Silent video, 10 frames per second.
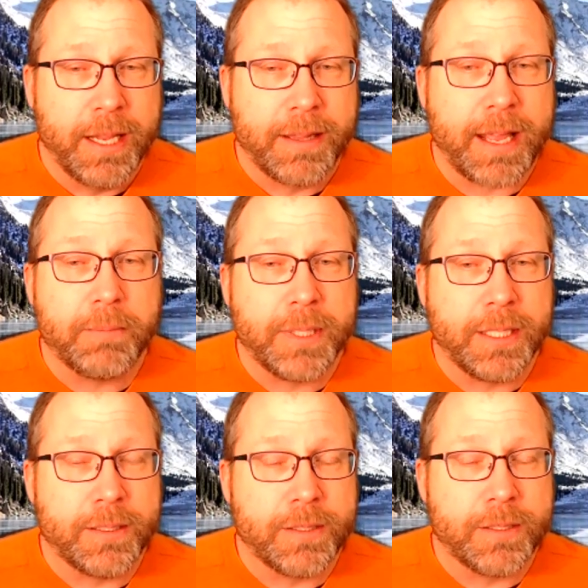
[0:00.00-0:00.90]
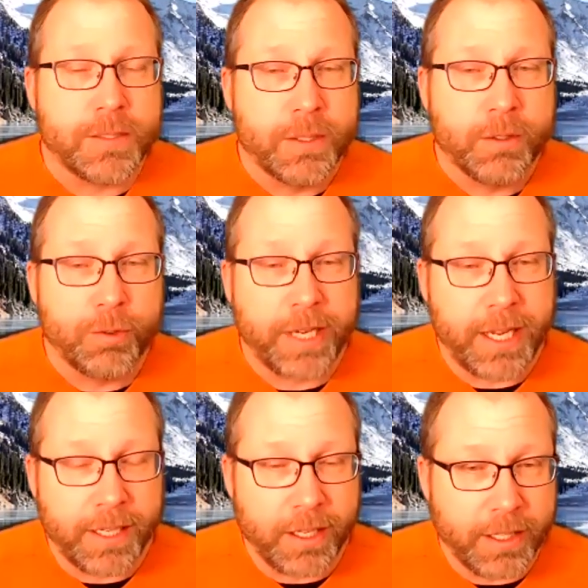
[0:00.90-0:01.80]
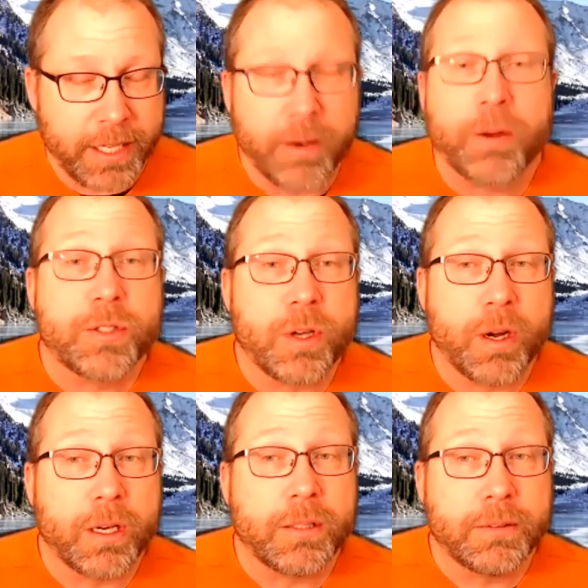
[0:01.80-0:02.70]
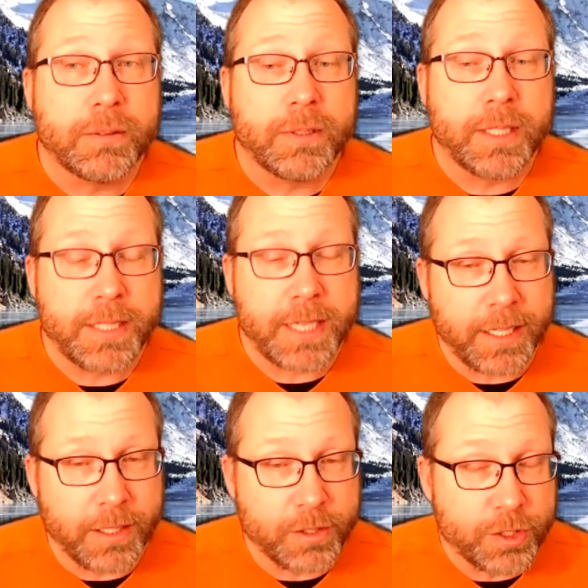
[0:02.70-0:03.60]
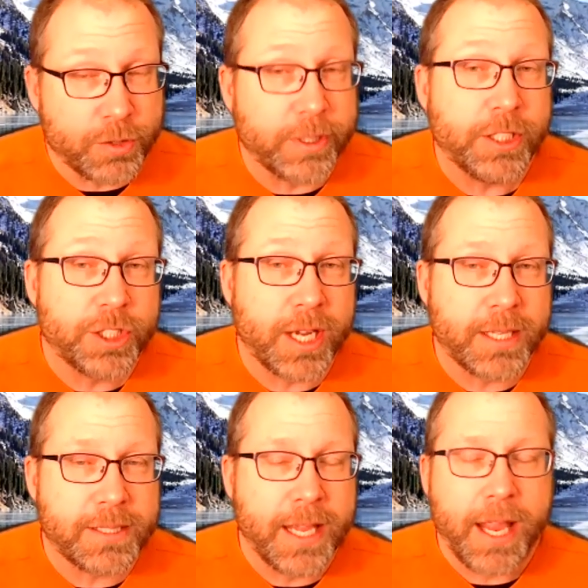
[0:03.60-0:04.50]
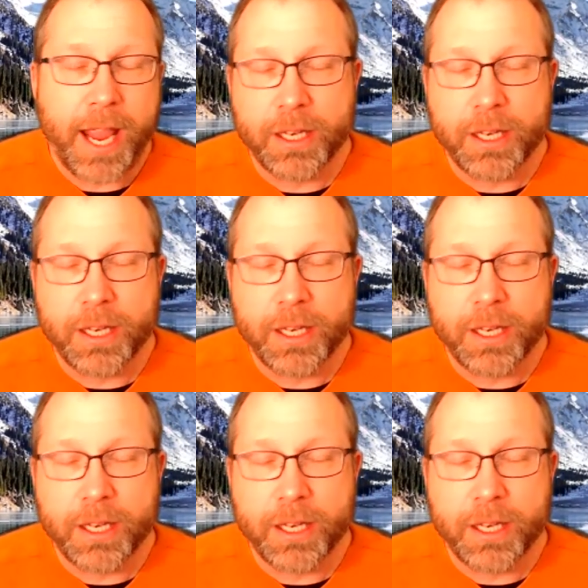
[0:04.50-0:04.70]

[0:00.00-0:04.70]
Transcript: That means creating character art, taking screenshots, and